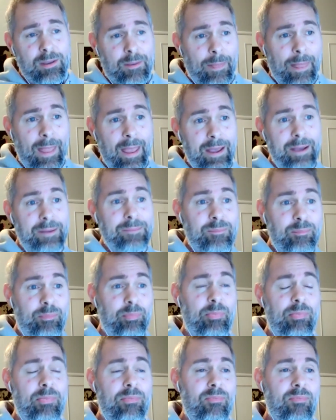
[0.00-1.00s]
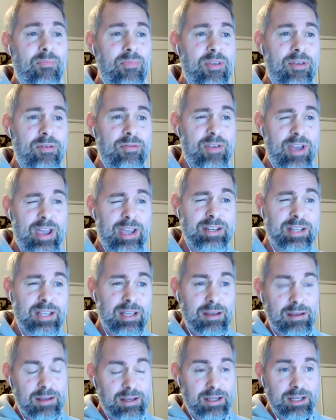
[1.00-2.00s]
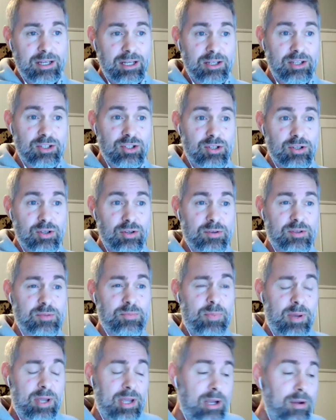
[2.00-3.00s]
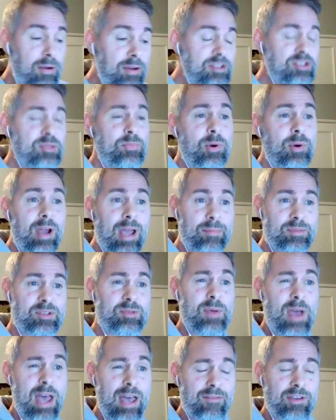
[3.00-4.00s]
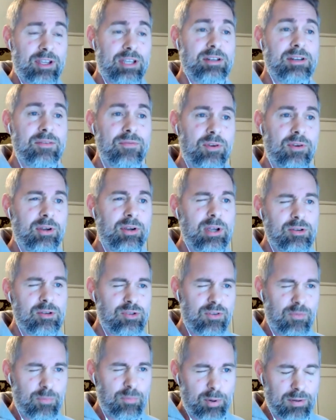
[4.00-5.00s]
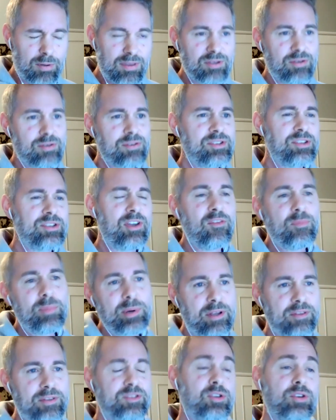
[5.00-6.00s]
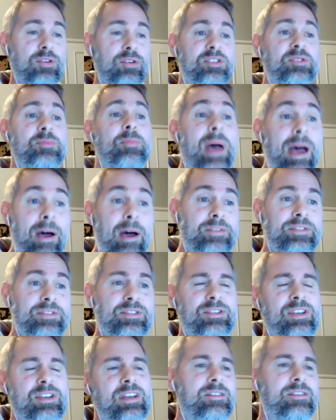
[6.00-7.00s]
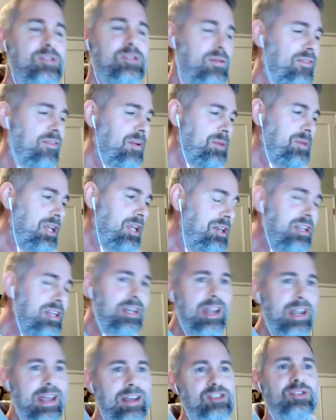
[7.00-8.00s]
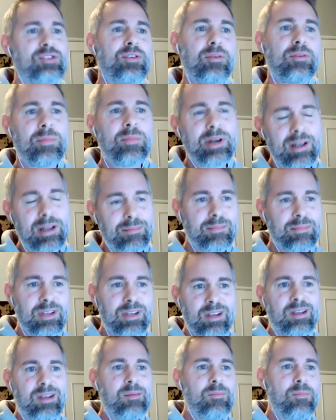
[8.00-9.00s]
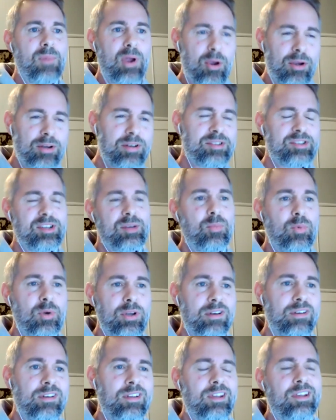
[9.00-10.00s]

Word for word: um, the, the idea, in addition to your parents, perhaps having a different country of birth than yourself, but also your spouse. So if I'm an Indian national, but I'm married to someone